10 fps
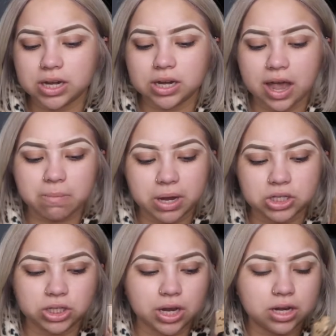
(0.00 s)
didn't have my
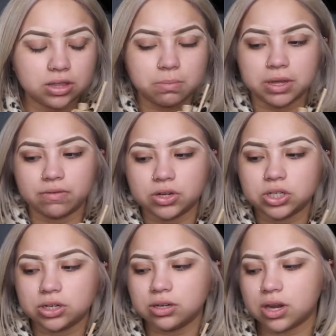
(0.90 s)
shade in the big
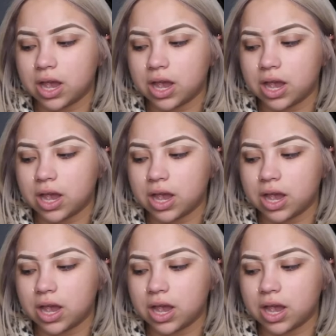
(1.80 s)
version,